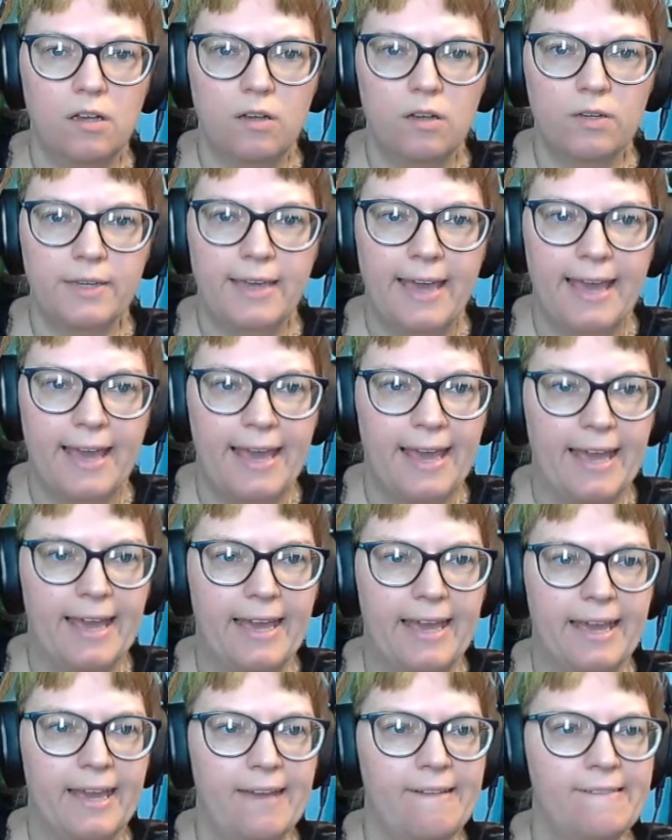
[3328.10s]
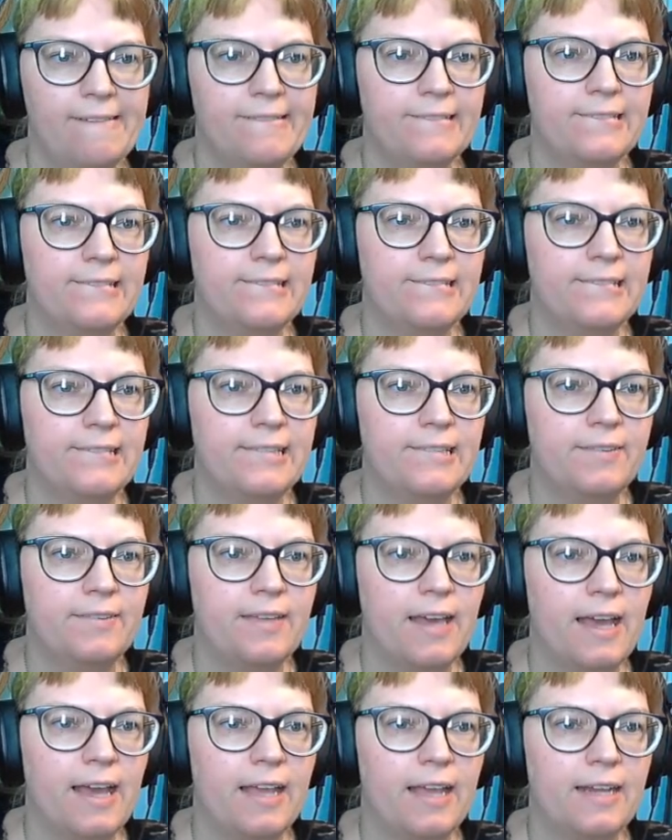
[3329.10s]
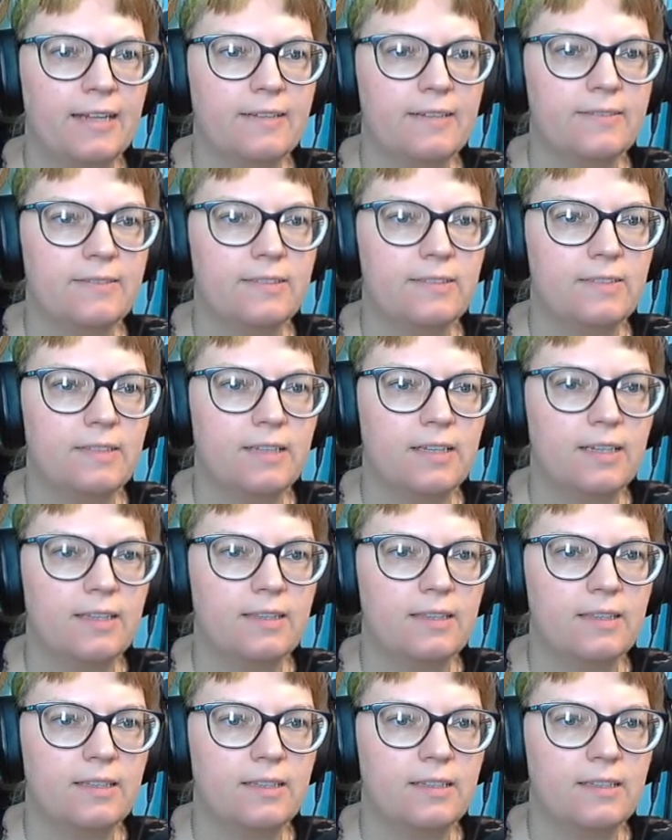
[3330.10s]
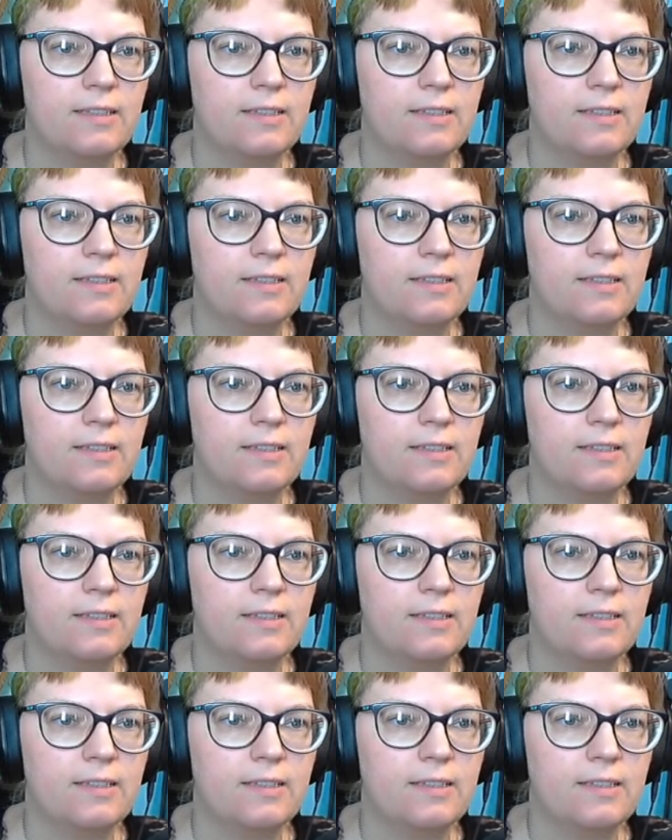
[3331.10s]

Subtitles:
Okay, I'll do that. I'll do that on the...